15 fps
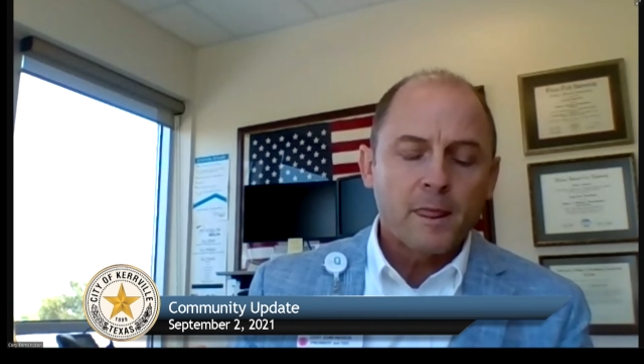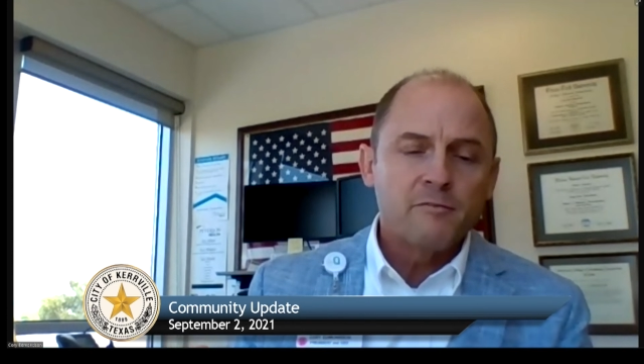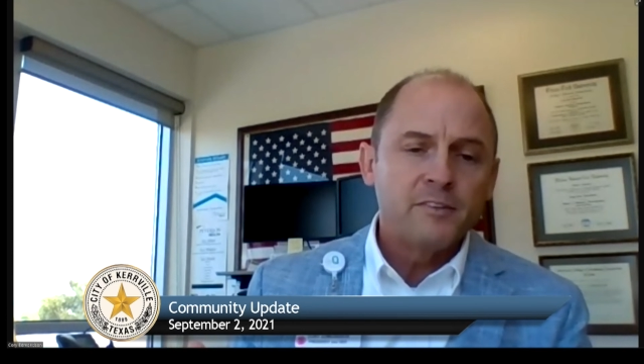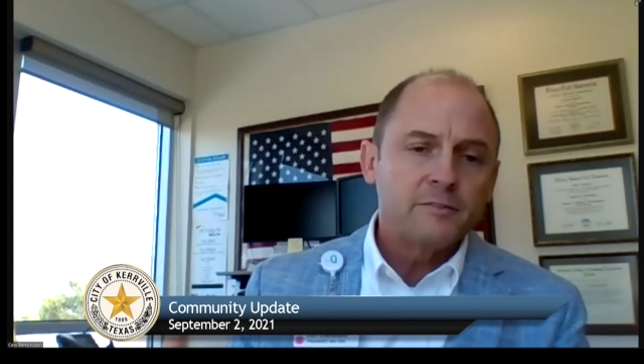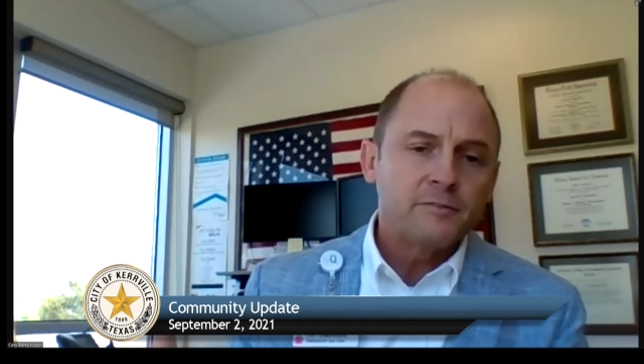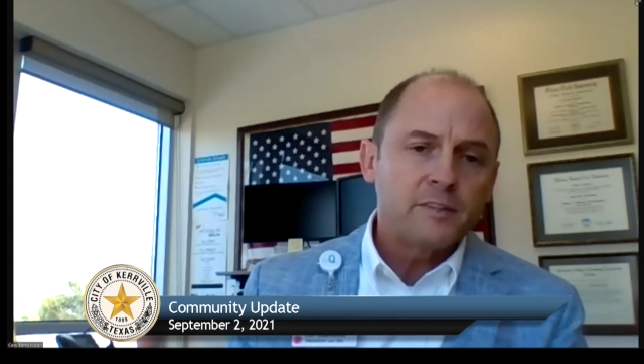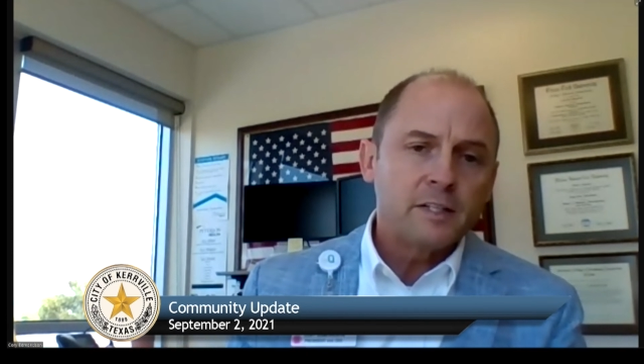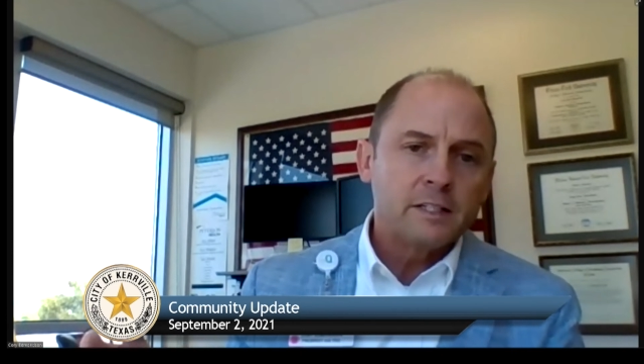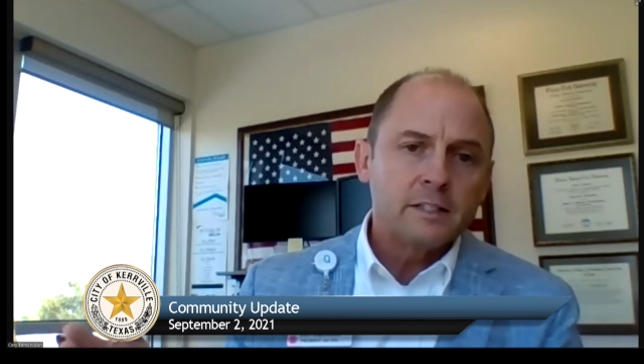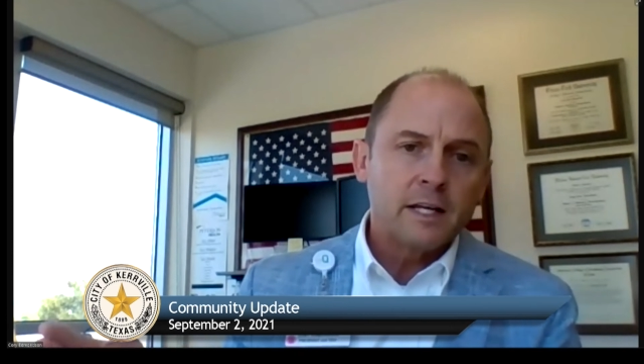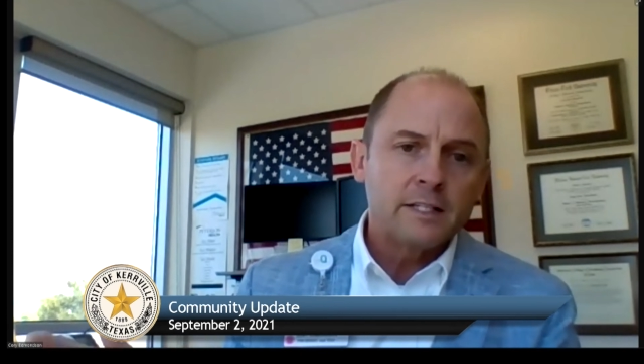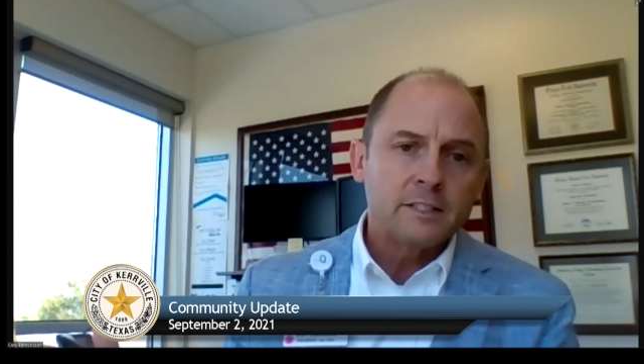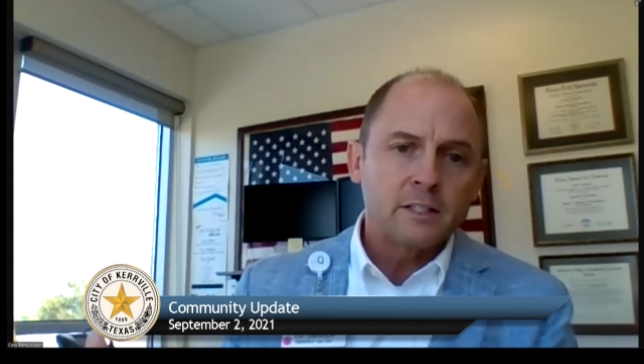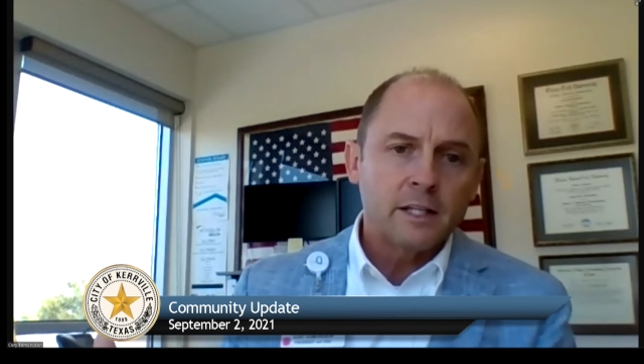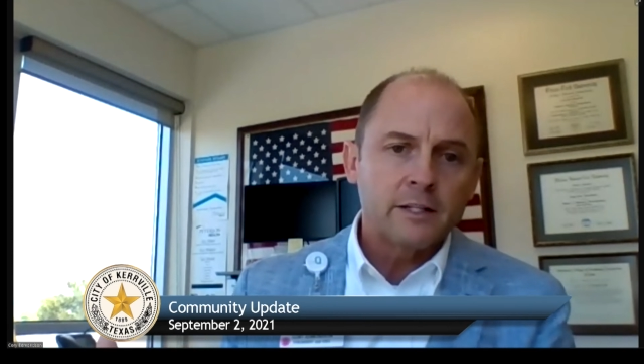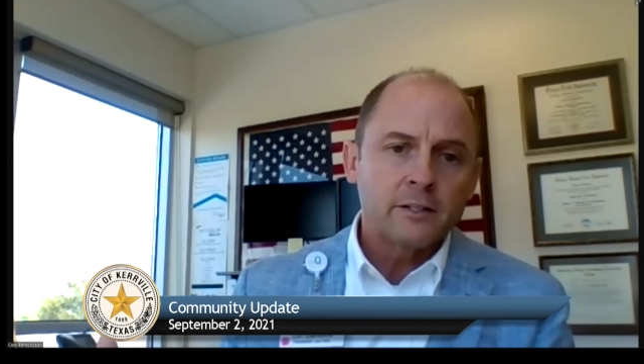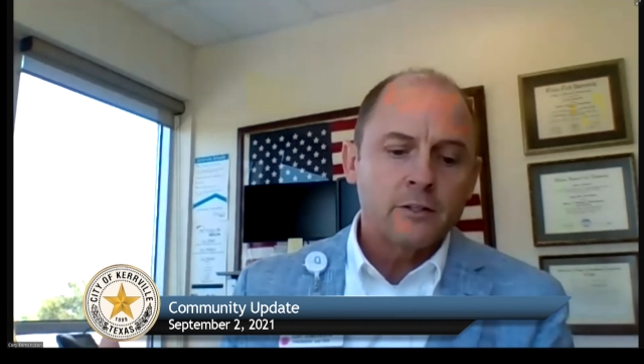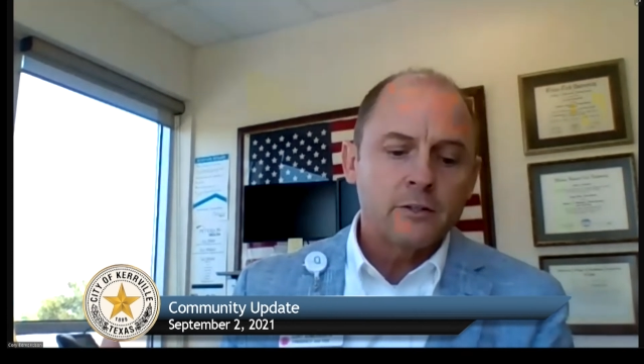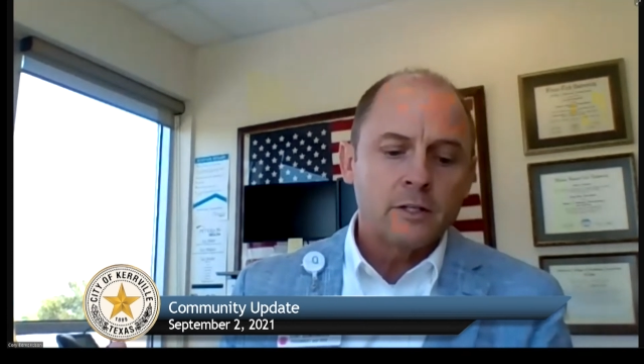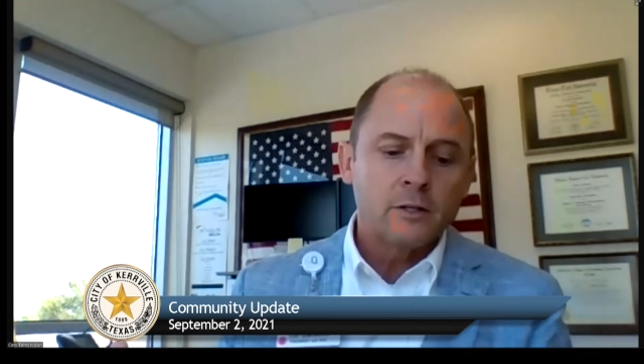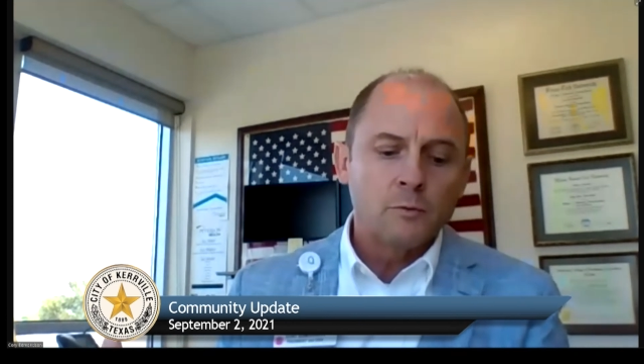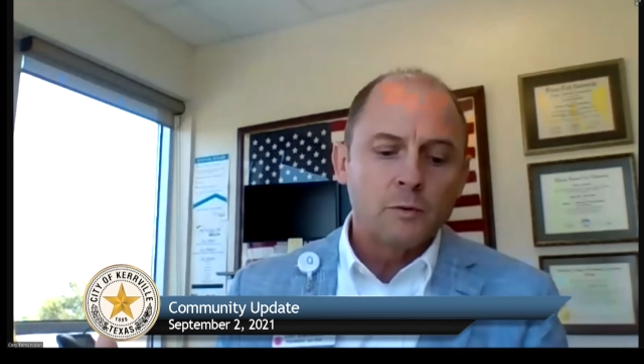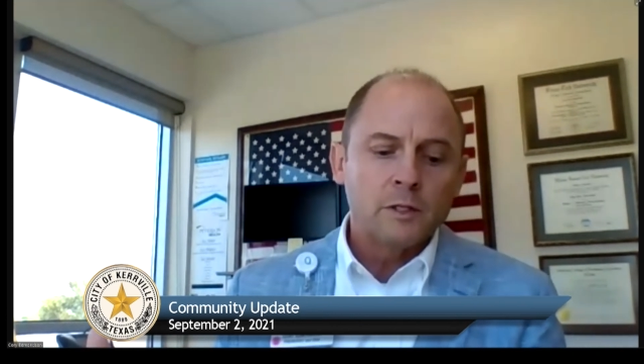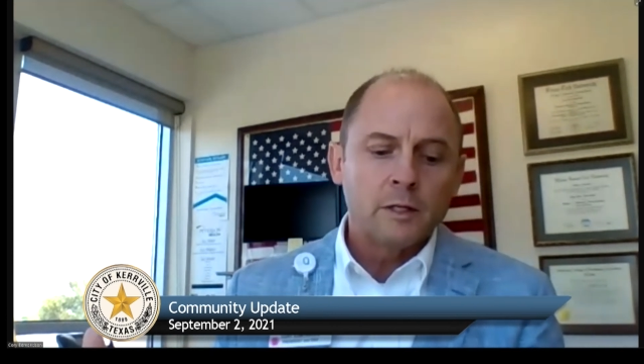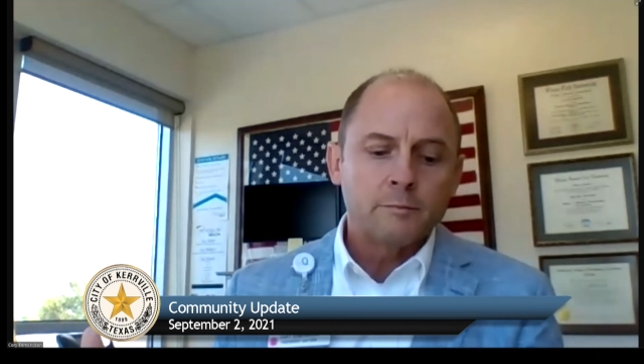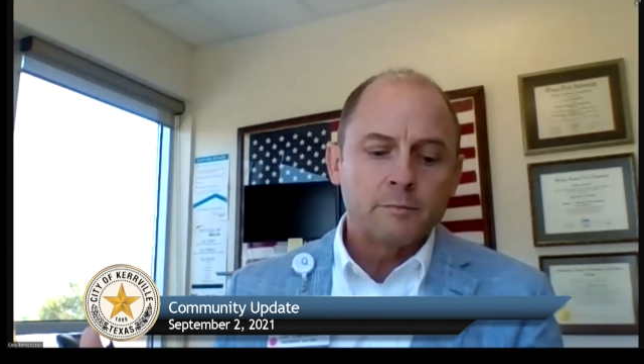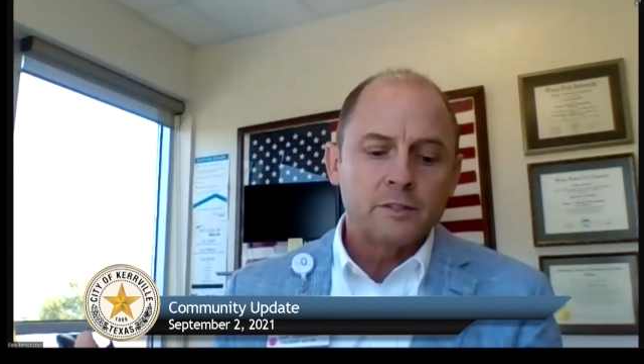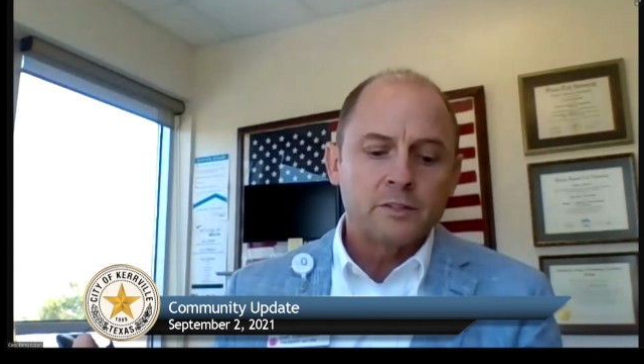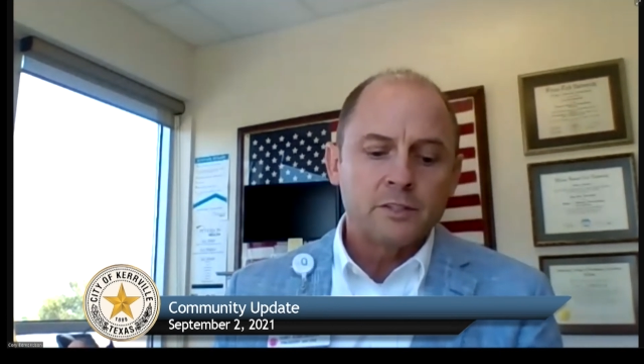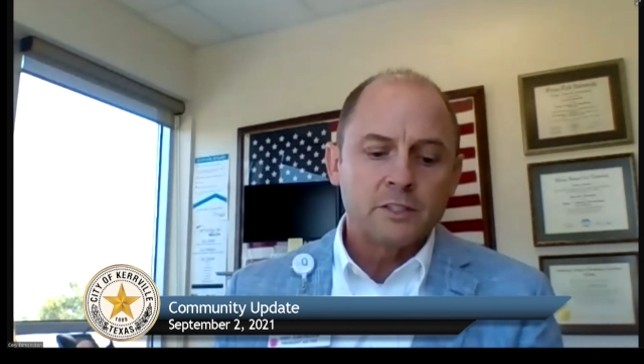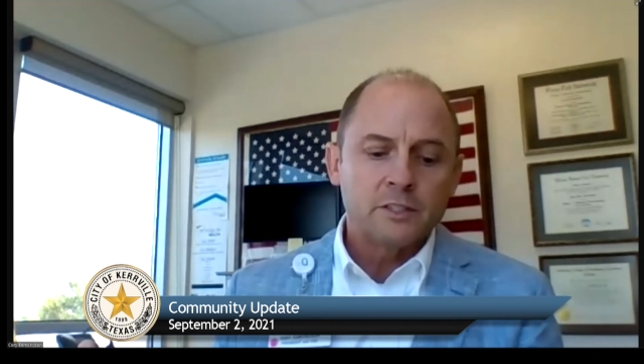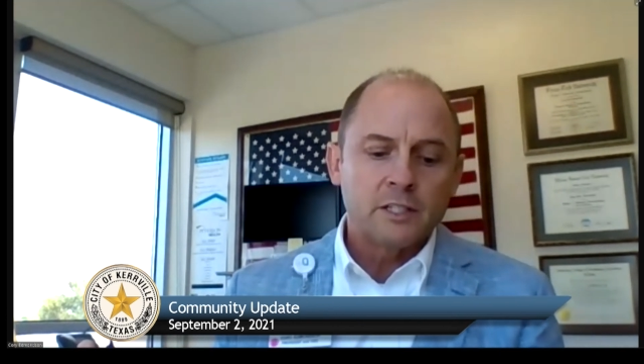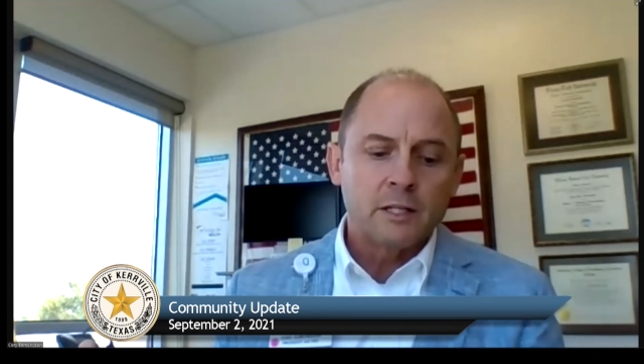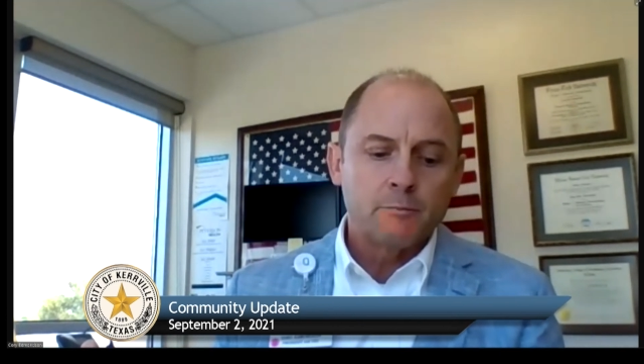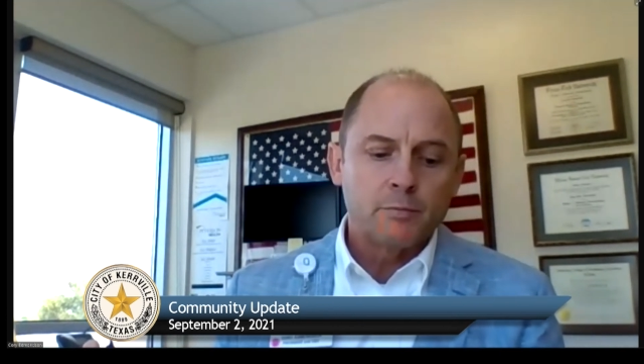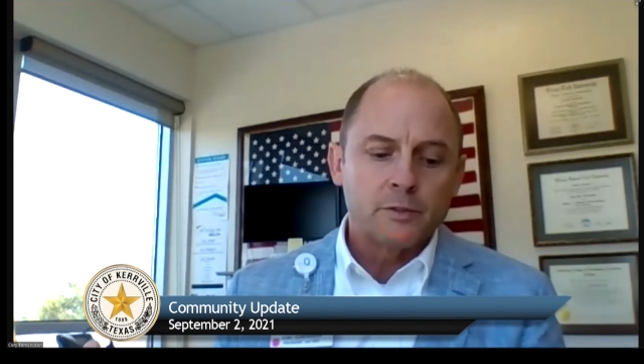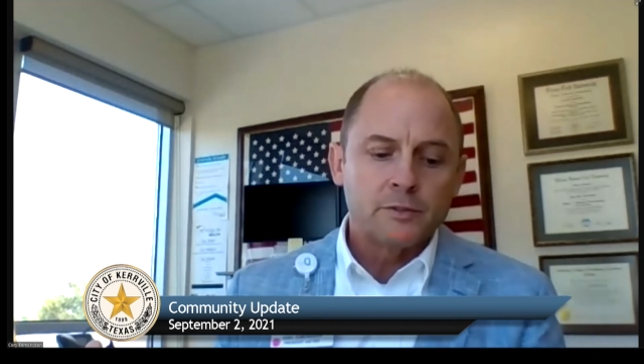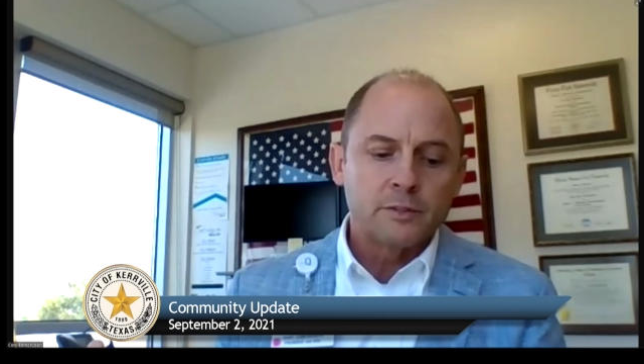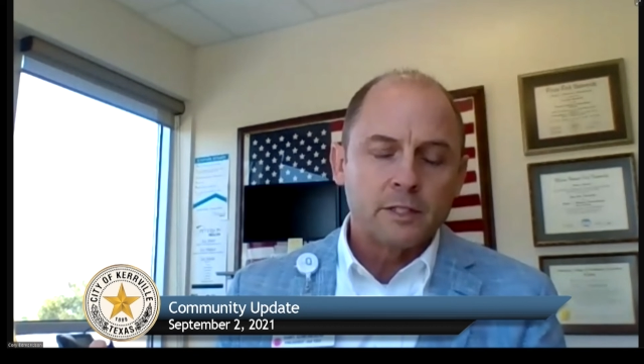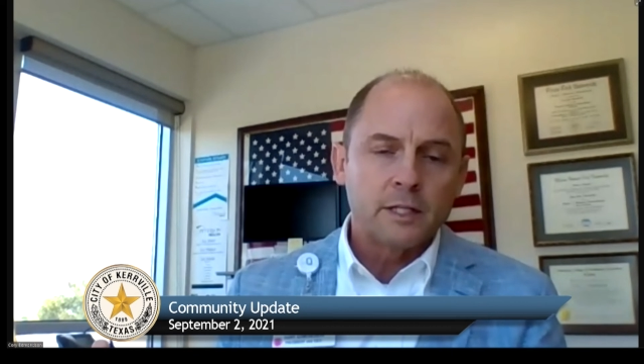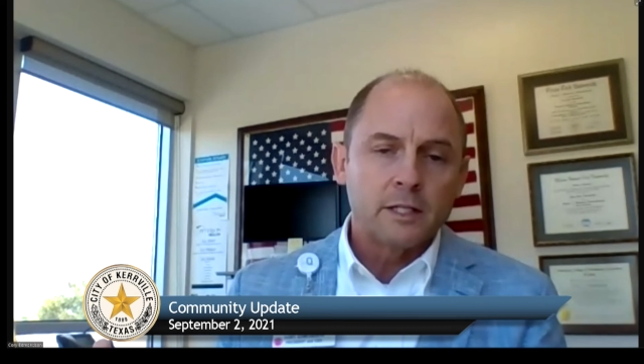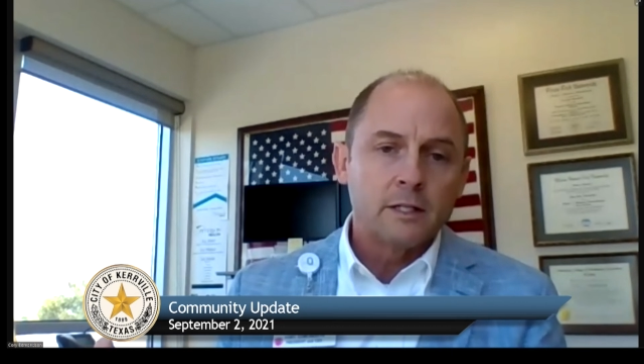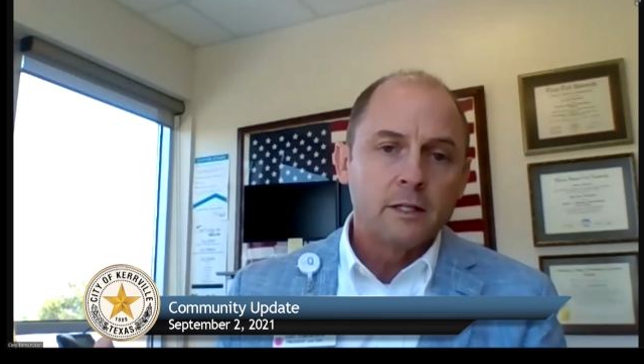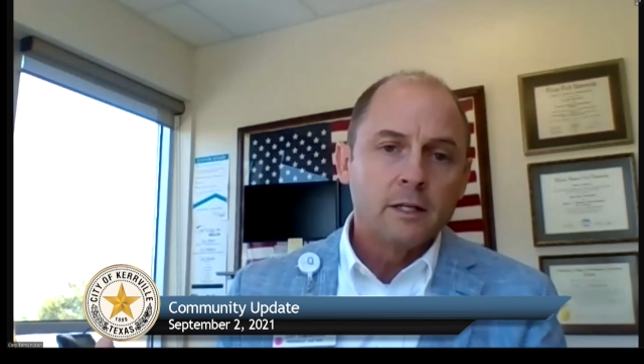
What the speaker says: 15 days later, it went up to 16%.